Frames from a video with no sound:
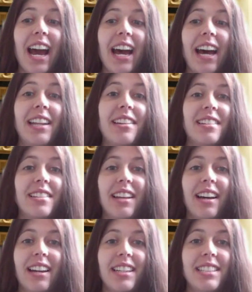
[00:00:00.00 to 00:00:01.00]
and
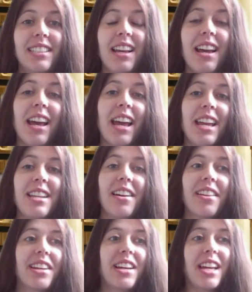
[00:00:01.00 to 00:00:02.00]
that is
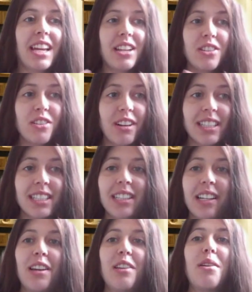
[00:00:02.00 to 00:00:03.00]
another interest
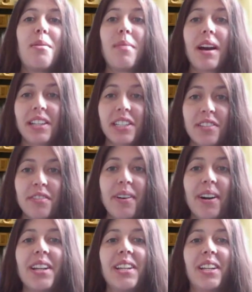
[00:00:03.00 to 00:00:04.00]
and passion of
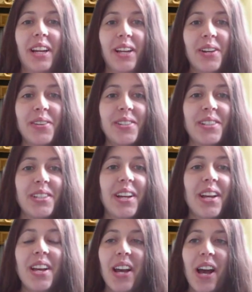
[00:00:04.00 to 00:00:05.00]
mine. And I coach
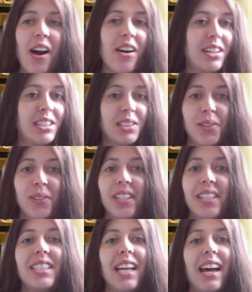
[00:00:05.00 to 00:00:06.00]
high
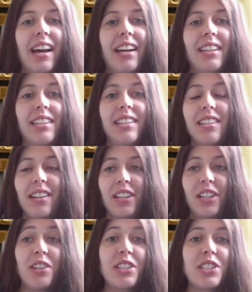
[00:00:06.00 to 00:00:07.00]
schoolers and
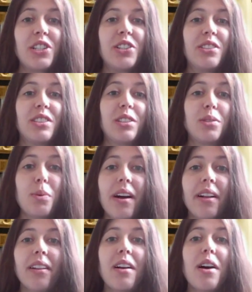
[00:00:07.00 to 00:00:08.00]
uni students as
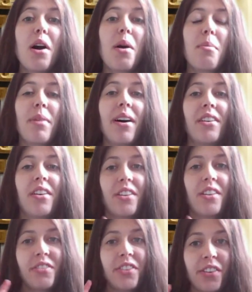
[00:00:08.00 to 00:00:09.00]
well. But
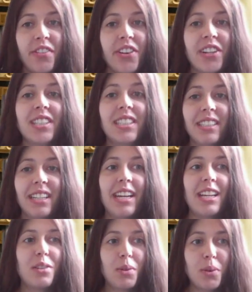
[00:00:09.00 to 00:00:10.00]
for our focus today,
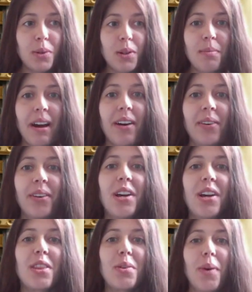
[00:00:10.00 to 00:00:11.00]
it's all about
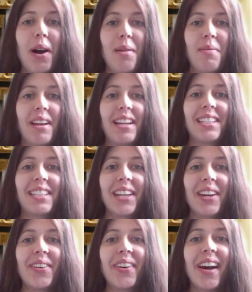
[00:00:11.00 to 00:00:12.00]
the workplace.
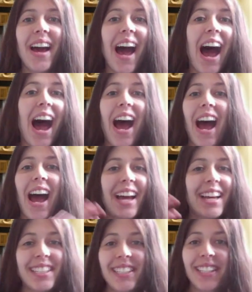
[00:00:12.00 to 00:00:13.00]
So,
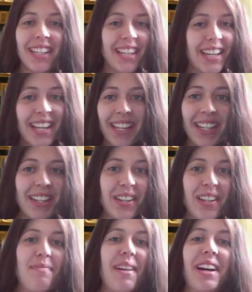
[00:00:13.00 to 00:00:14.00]
as you
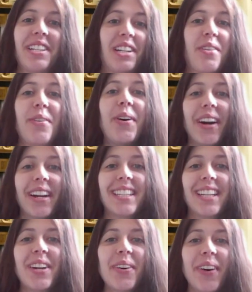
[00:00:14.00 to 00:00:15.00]
can imagine, I've worked
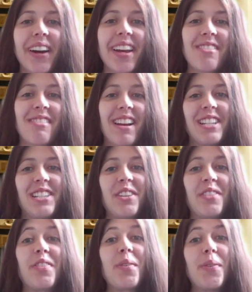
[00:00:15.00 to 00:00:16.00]
in quite a range
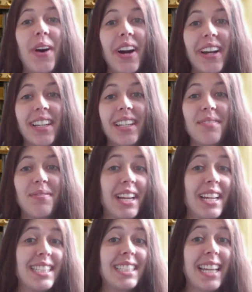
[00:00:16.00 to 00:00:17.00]
of
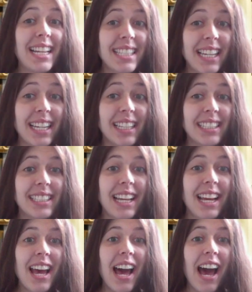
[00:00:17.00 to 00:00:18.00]
workplace settings,
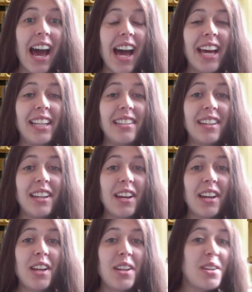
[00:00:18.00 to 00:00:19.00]
and
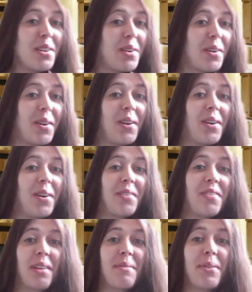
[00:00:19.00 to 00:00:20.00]
not a lot
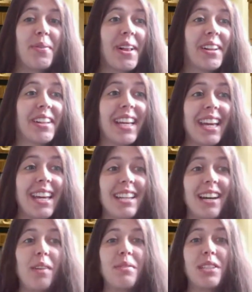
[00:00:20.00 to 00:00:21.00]
of them are well geared
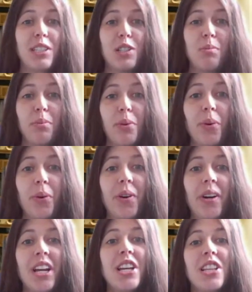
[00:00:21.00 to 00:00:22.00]
up to support
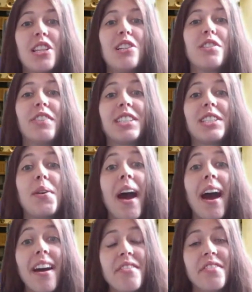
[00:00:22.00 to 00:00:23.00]
those of us who
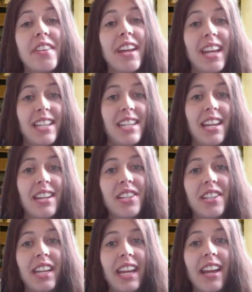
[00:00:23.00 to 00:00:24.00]
have
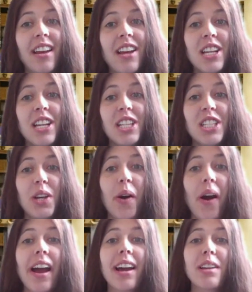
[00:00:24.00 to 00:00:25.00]
ADHD. So,
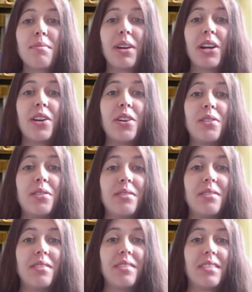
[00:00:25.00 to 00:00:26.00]
I had my
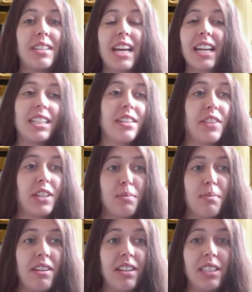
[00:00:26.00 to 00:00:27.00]
own negative
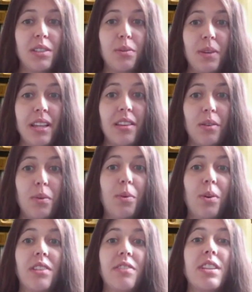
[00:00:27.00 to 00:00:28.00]
experience with
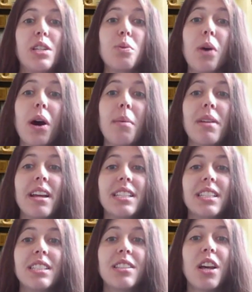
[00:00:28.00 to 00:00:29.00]
one of these
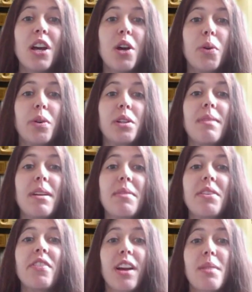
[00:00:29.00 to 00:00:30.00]
workplaces, which made
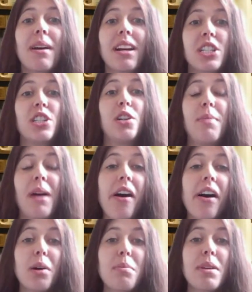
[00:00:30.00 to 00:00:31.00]
me very passionate
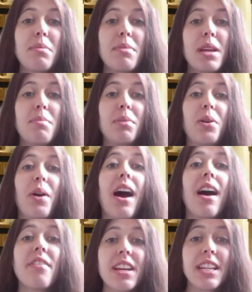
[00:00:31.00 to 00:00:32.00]
about helping people who
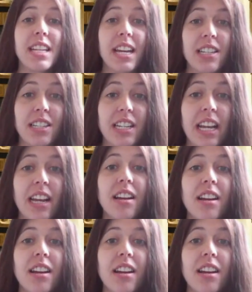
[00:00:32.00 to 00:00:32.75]
have ADHD